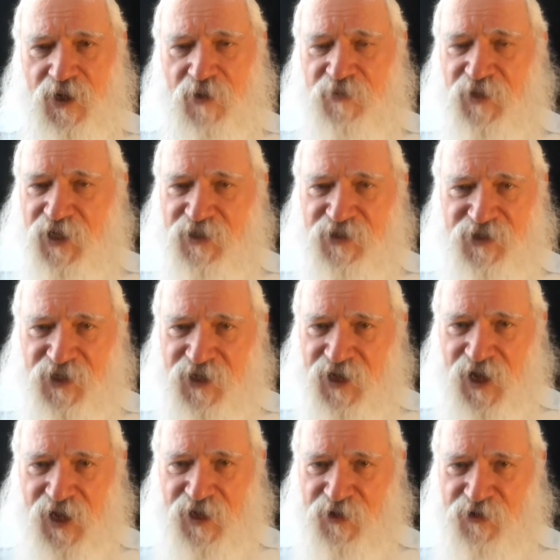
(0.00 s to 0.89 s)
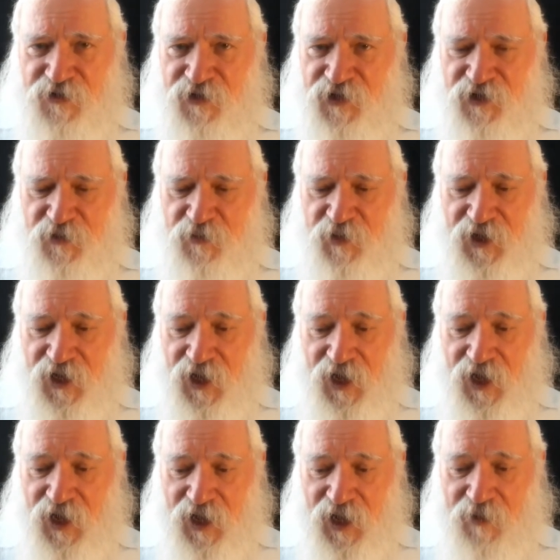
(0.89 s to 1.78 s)
I'm not a psychiatrist, but
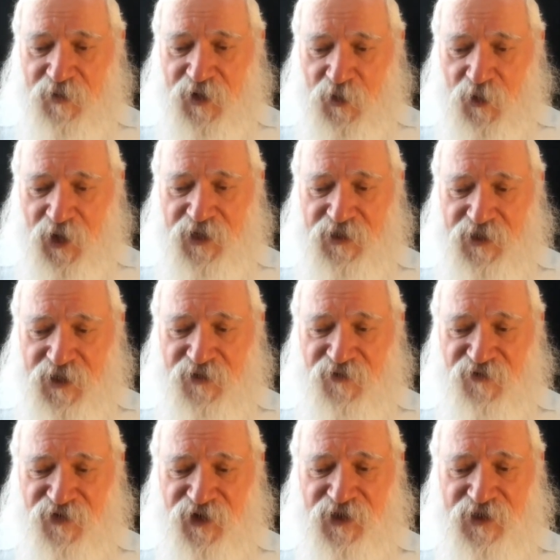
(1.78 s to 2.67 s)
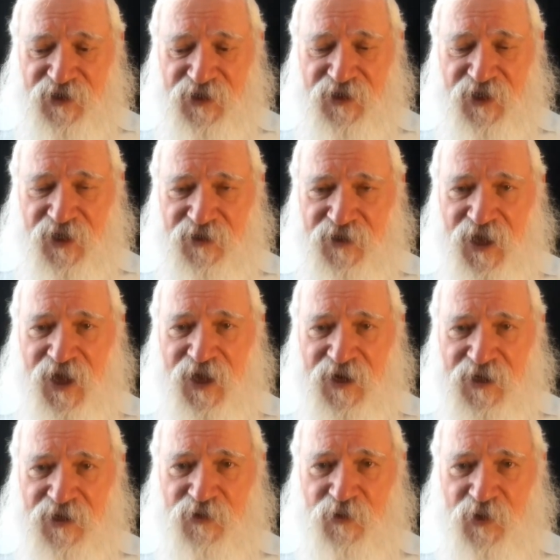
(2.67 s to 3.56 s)
I, am quite convinced that
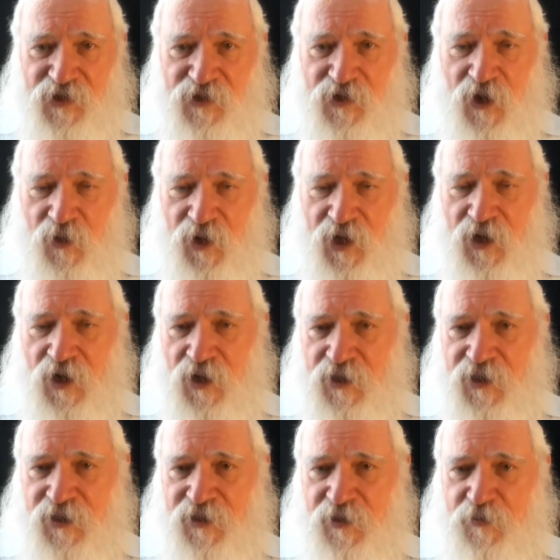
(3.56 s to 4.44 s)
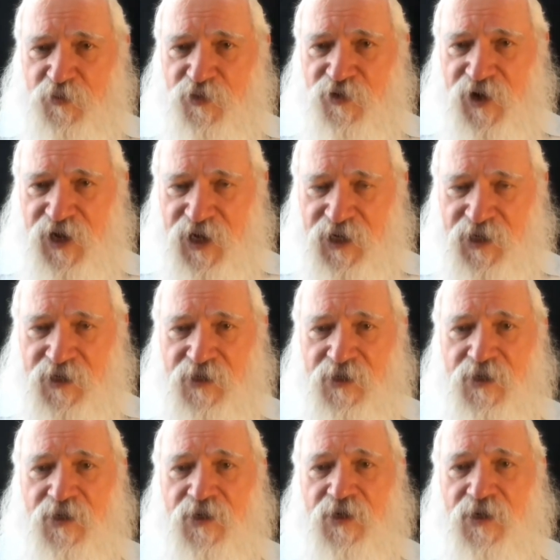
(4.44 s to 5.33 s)
that is what's going on in the
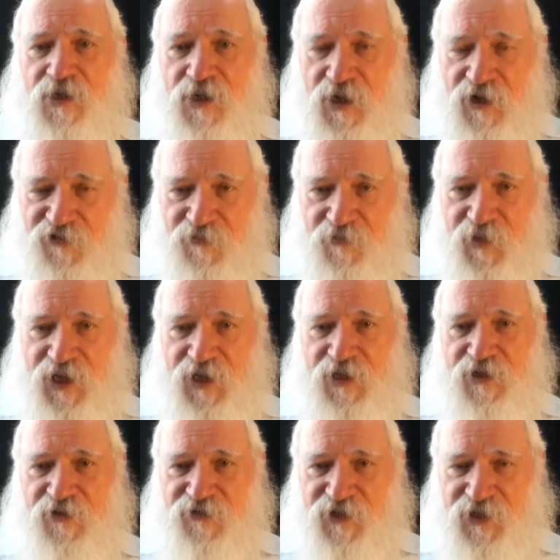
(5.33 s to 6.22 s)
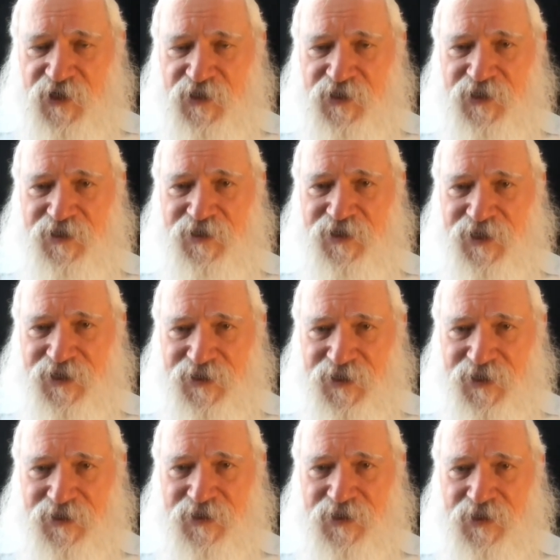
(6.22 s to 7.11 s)
brain of many of these
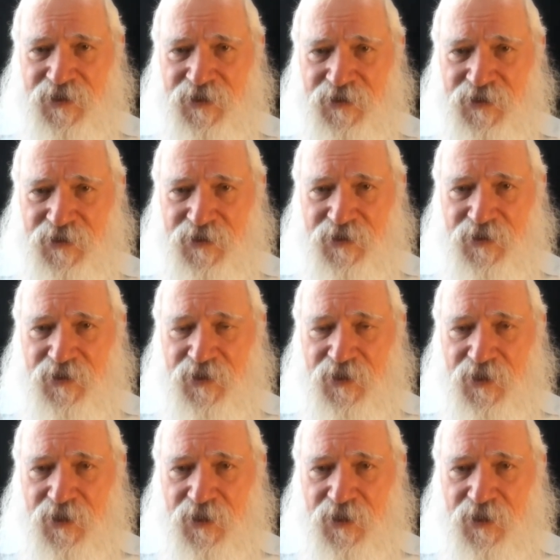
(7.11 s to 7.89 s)
addicted kids.